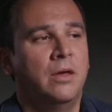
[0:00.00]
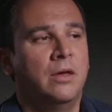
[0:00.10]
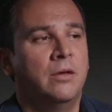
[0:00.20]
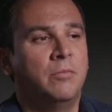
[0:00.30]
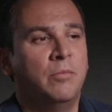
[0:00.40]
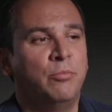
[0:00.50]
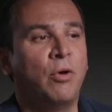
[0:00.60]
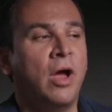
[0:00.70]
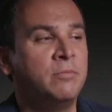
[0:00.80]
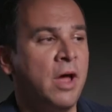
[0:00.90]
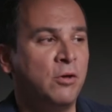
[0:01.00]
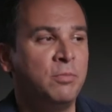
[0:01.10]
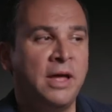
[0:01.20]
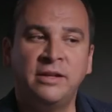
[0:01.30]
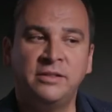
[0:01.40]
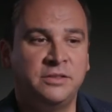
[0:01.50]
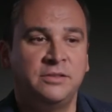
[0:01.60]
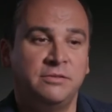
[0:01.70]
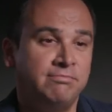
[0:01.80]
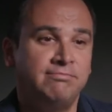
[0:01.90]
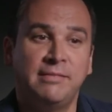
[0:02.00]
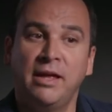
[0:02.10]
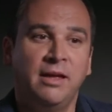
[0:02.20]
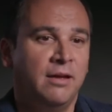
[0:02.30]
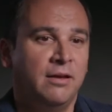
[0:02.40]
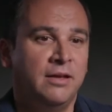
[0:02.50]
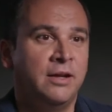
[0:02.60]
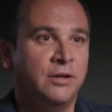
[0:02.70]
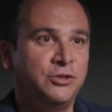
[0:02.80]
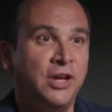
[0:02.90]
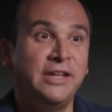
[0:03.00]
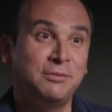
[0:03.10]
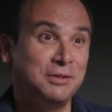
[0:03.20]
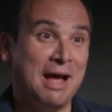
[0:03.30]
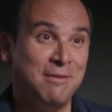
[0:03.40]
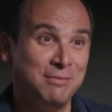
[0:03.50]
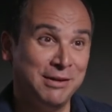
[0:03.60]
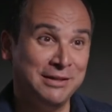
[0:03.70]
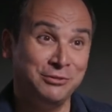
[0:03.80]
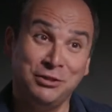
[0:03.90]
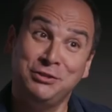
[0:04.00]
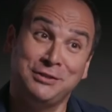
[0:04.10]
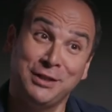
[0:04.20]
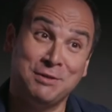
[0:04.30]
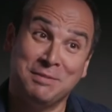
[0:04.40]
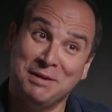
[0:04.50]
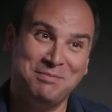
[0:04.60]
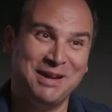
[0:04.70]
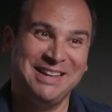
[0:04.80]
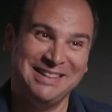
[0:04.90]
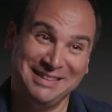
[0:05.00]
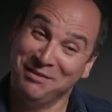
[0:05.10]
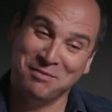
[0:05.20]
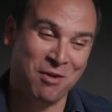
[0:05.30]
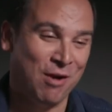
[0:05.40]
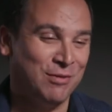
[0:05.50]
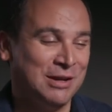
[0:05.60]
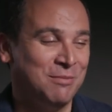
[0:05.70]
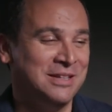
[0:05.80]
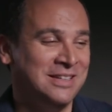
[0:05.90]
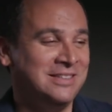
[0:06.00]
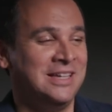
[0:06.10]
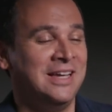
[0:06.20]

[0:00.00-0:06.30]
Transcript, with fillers: Um, Brian Michael Bendis, you know, shakes up the comic book industry just a little bit by leaving Marvel and coming to DC.